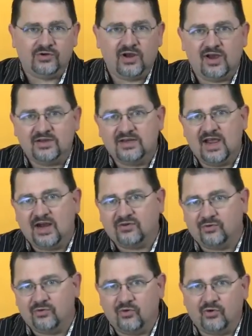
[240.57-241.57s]
contact
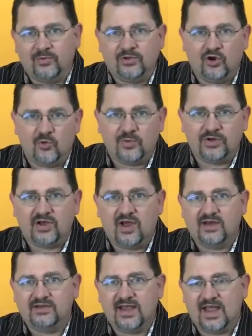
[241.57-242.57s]
or normally open
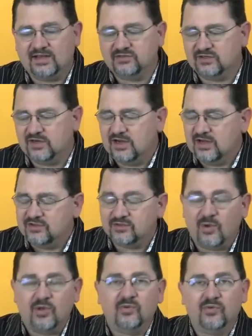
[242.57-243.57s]
contacts, and some
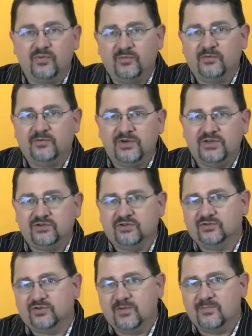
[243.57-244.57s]
other
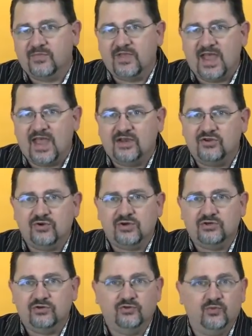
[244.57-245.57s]
features that you can
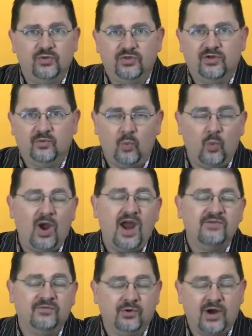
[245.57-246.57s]
use with a
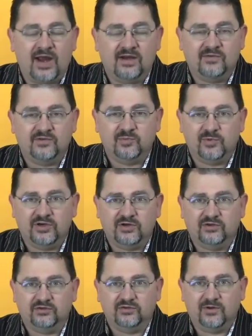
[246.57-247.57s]
wide variety of
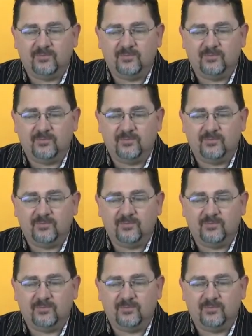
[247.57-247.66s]
speakers.